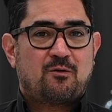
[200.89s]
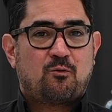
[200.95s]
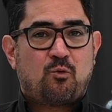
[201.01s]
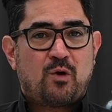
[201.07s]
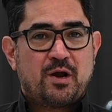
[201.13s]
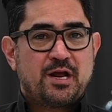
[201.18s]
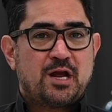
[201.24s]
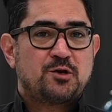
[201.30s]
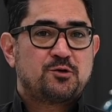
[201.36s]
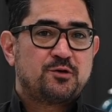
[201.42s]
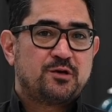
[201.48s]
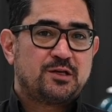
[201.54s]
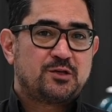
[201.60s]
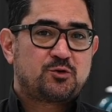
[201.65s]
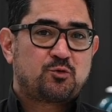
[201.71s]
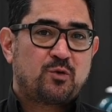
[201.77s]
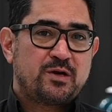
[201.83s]

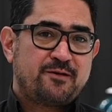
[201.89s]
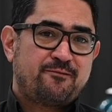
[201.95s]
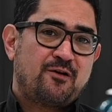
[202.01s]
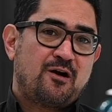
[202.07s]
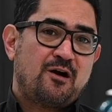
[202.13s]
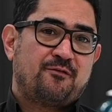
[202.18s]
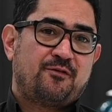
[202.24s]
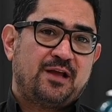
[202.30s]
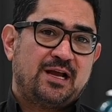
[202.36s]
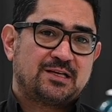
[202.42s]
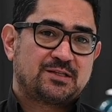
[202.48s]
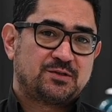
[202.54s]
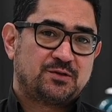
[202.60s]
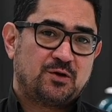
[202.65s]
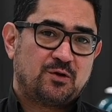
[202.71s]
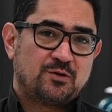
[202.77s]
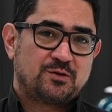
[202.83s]

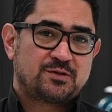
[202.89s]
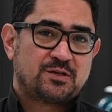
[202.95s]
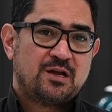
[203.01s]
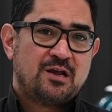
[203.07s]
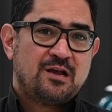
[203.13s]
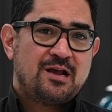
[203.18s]
$125,000